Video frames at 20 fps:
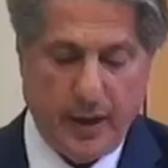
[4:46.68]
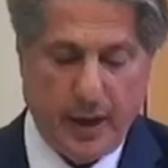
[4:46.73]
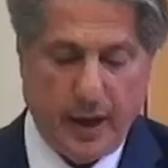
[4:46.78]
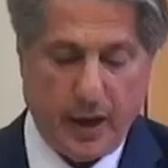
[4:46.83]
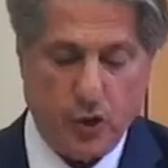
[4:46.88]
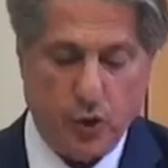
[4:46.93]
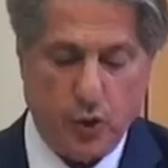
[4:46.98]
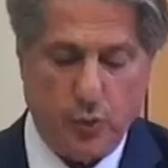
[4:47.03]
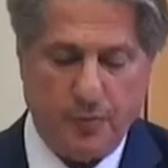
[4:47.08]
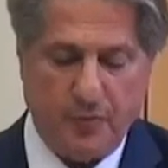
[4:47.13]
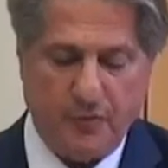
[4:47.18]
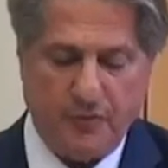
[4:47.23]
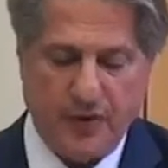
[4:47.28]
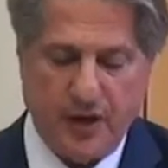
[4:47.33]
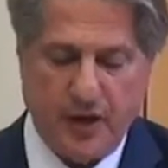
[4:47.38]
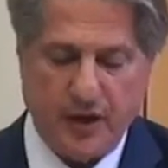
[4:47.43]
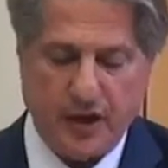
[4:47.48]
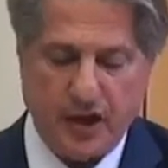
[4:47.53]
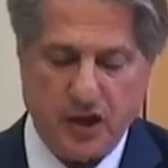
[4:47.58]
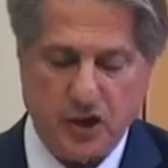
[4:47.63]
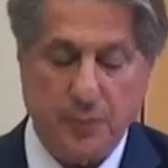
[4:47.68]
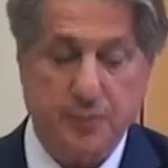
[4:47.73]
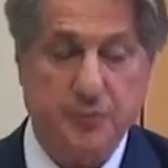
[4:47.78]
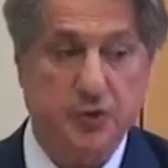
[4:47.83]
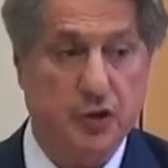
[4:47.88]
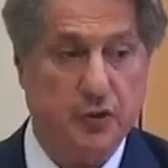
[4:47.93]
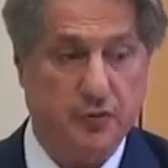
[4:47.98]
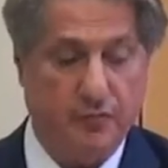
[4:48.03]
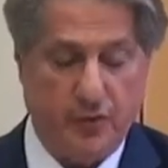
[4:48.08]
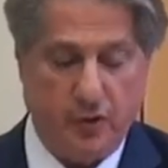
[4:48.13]
a group of young
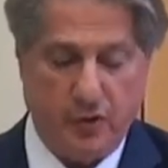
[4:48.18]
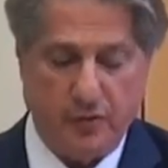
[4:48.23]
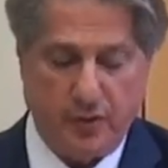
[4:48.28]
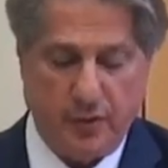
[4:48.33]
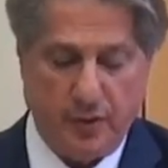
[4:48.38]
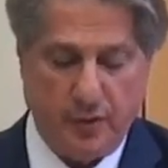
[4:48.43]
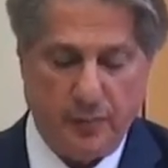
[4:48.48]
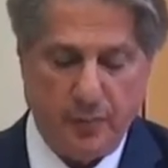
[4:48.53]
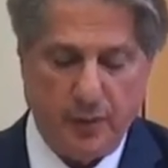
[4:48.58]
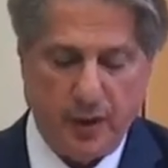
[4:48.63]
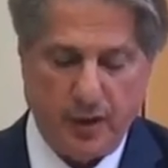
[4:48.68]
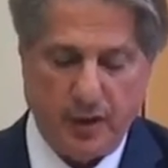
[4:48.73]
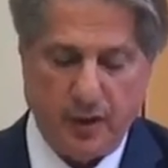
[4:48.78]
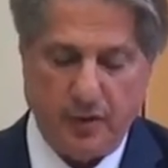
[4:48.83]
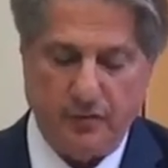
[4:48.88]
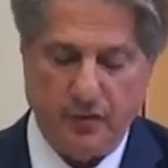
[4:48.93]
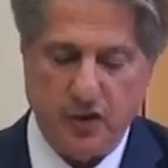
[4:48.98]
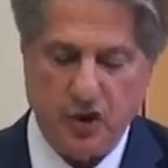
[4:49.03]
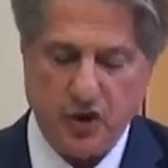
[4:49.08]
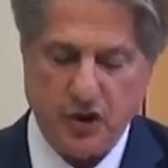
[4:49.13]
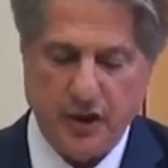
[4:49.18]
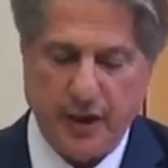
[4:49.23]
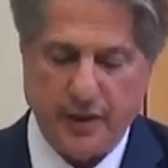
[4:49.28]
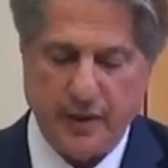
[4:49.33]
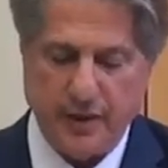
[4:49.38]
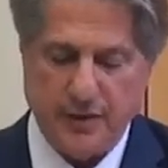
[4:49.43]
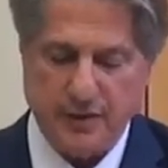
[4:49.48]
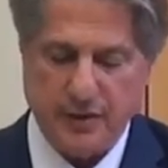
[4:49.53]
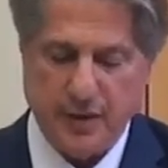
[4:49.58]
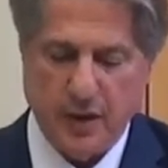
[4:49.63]
Egyptian
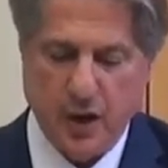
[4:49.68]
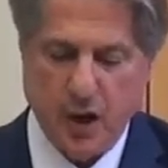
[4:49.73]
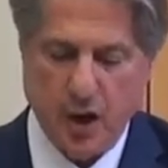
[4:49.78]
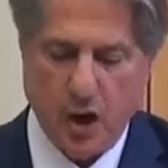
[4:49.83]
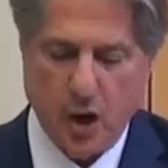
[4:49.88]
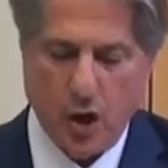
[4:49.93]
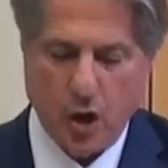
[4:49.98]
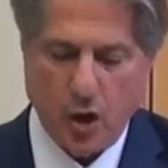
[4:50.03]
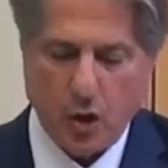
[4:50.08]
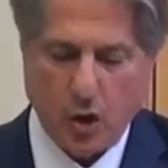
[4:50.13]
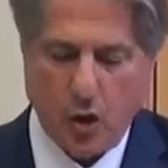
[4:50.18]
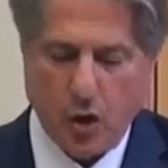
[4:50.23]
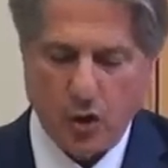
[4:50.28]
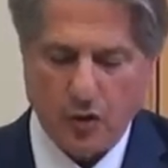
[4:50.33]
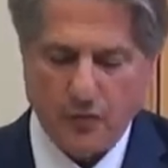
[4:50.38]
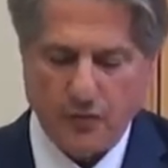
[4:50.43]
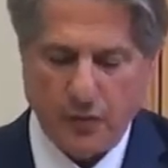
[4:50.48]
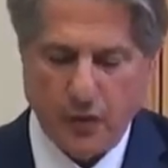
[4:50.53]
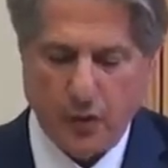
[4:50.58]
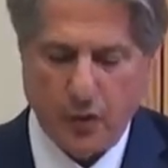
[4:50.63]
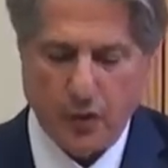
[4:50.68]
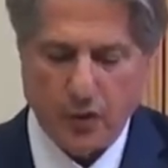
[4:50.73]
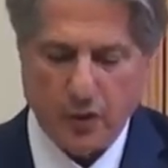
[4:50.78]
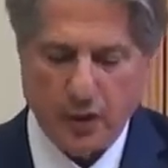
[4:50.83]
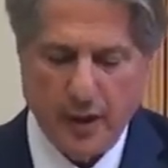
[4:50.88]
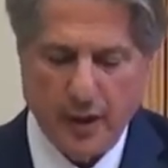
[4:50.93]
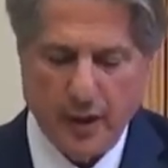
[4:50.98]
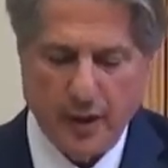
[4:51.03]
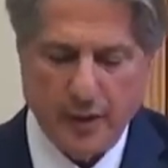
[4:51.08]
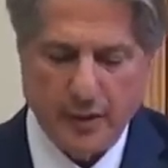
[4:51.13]
revolutionaries called for
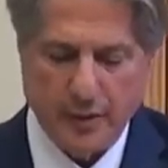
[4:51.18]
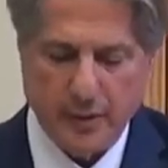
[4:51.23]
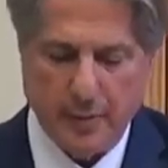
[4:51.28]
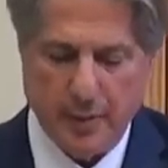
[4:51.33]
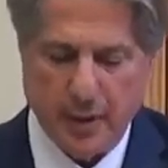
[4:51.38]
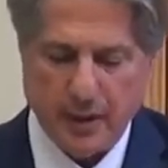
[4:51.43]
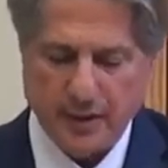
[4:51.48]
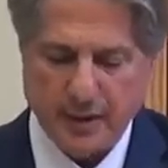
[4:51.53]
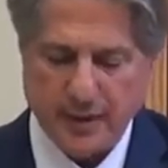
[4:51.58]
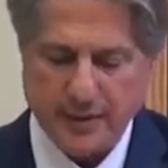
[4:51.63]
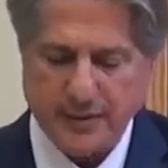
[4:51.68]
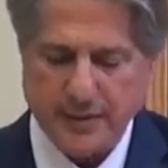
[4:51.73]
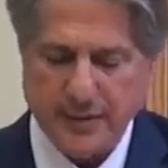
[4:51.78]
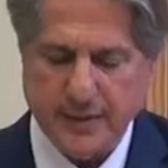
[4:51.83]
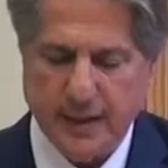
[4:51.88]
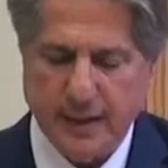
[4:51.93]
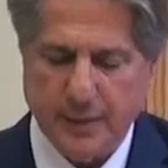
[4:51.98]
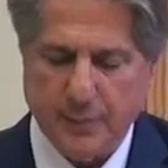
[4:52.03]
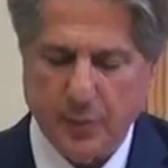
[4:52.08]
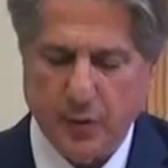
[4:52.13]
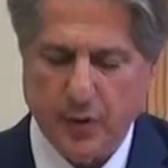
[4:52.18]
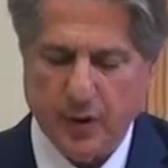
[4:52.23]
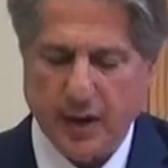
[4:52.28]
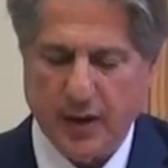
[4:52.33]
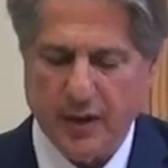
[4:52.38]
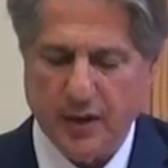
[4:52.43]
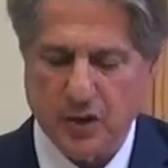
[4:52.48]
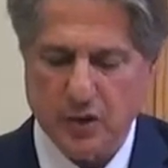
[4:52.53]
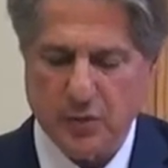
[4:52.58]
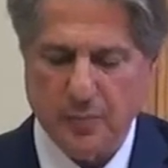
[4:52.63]
democracy and
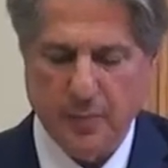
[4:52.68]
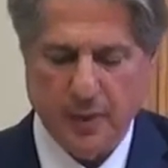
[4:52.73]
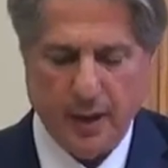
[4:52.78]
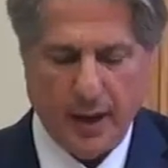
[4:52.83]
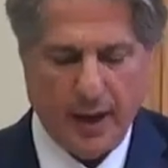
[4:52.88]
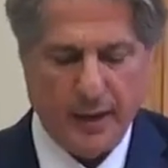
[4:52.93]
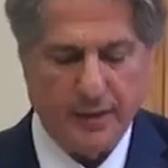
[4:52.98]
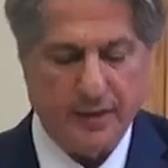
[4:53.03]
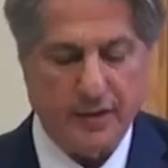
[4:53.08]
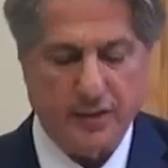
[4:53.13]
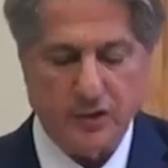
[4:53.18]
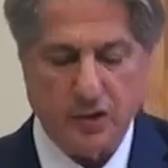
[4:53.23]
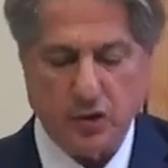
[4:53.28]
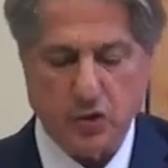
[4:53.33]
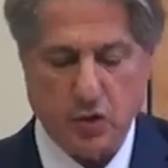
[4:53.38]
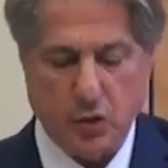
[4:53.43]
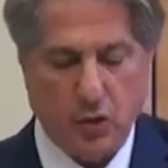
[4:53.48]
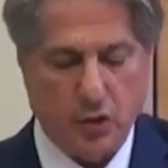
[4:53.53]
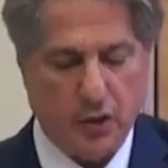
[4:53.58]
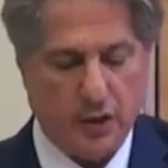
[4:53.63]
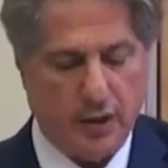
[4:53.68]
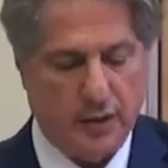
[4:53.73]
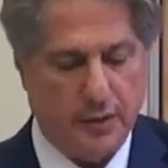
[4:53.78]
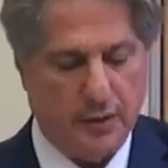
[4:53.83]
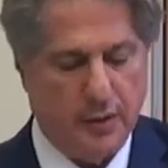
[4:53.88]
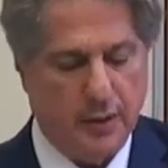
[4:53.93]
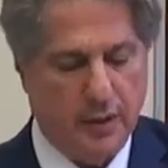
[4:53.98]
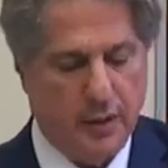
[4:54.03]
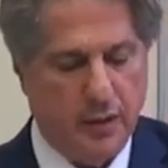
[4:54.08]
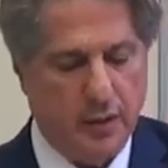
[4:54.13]
pluralism under the
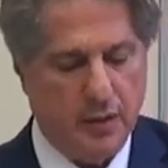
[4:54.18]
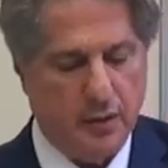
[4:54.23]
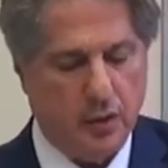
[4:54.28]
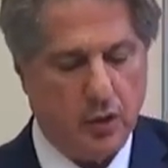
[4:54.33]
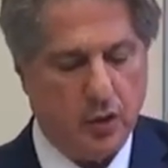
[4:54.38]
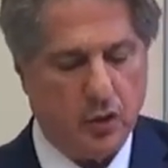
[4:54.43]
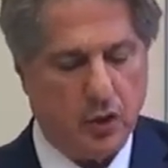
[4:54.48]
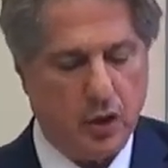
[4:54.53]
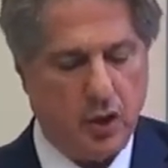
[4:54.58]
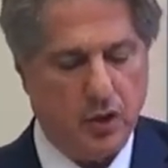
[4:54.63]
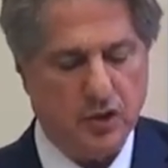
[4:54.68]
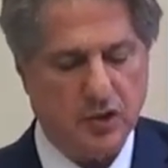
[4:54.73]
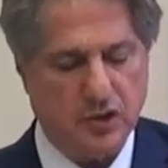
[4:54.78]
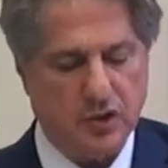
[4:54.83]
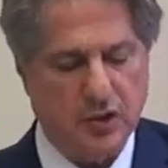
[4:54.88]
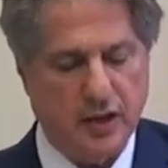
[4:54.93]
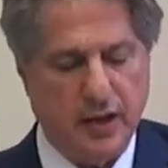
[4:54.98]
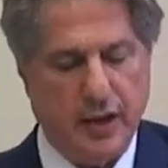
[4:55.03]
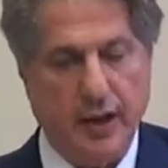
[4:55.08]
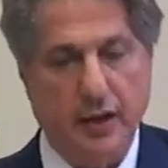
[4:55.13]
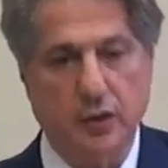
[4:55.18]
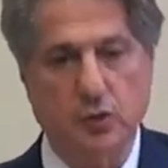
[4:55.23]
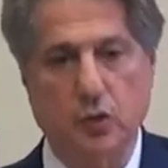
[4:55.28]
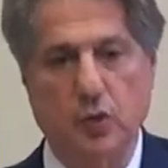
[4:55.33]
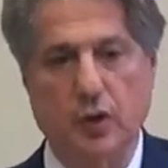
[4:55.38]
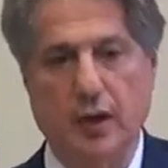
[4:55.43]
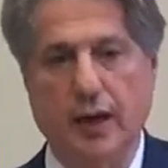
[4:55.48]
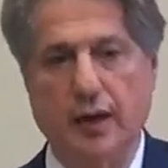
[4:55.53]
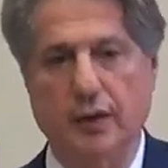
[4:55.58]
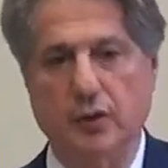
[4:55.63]
slogan, the cross and
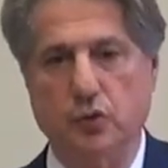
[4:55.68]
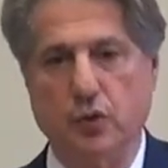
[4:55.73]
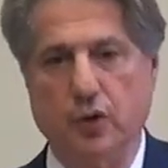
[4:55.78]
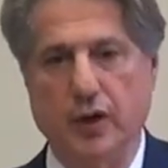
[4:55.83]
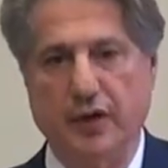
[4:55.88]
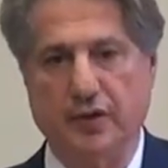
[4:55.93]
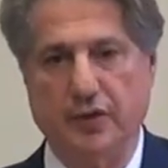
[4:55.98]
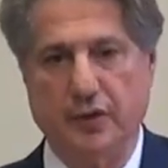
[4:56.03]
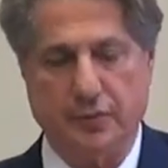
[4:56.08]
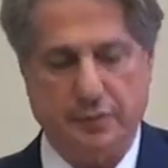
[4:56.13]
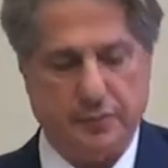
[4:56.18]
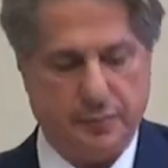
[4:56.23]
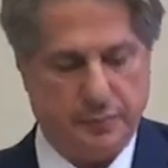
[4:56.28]
Quran together.